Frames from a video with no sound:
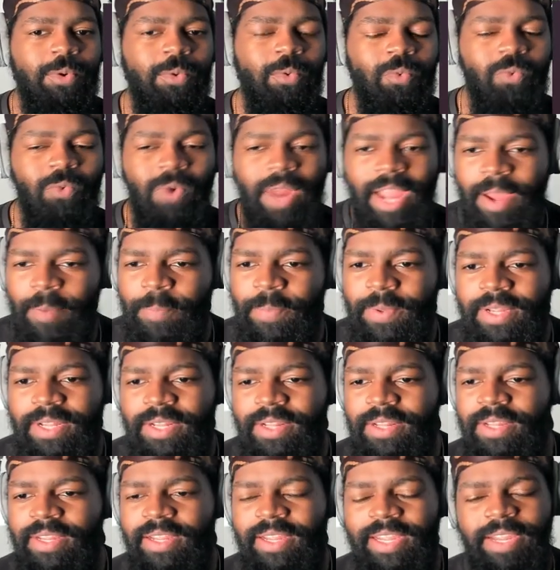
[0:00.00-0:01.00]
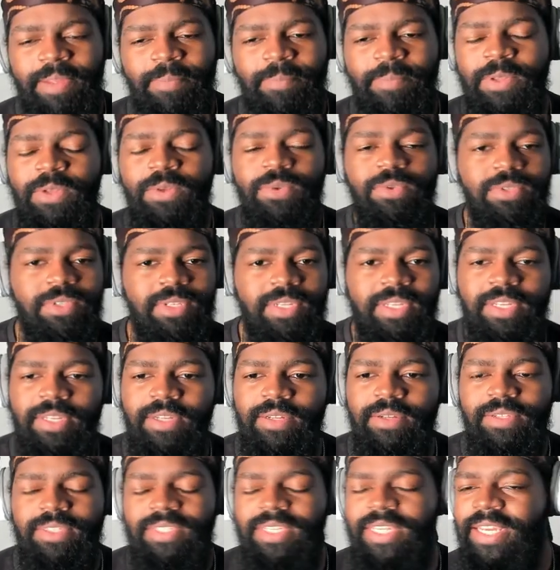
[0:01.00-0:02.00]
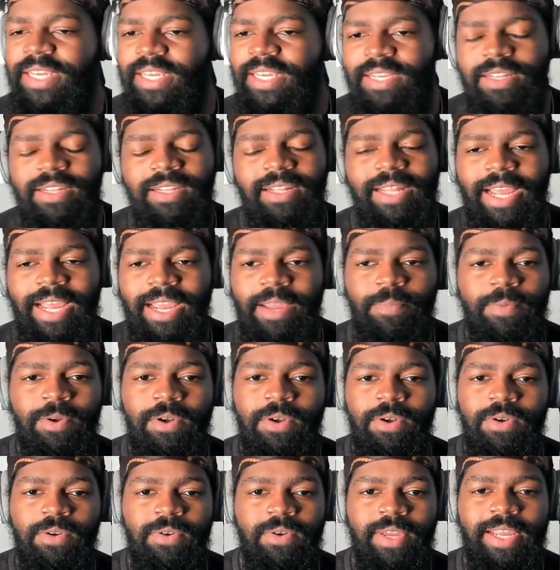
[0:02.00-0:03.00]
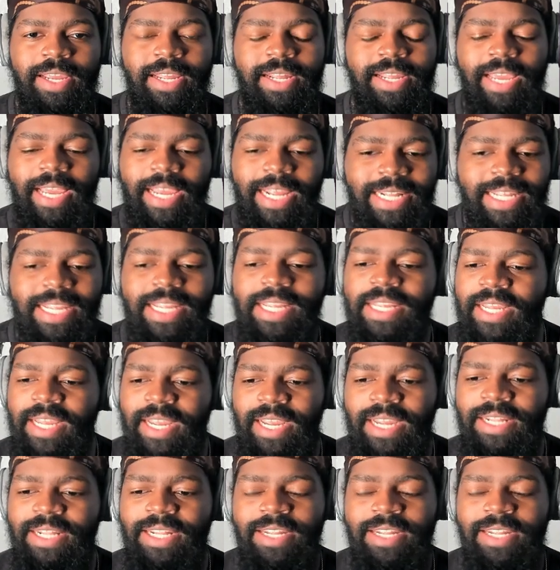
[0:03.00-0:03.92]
rapping, in music, singing. Like, bro, it, anything.